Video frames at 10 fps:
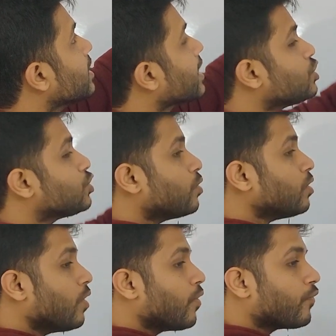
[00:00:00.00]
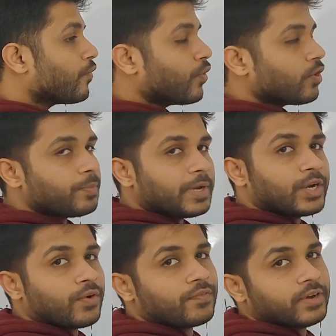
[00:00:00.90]
can store 4
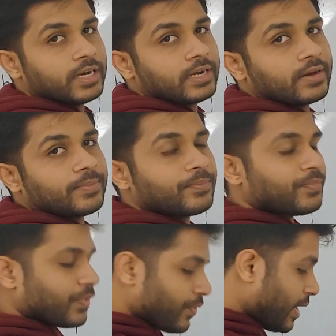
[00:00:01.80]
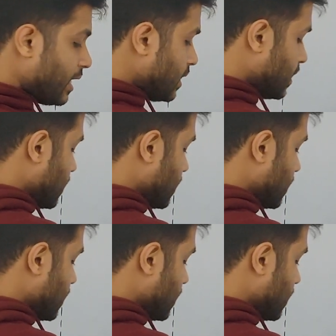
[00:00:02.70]
bits of data, right?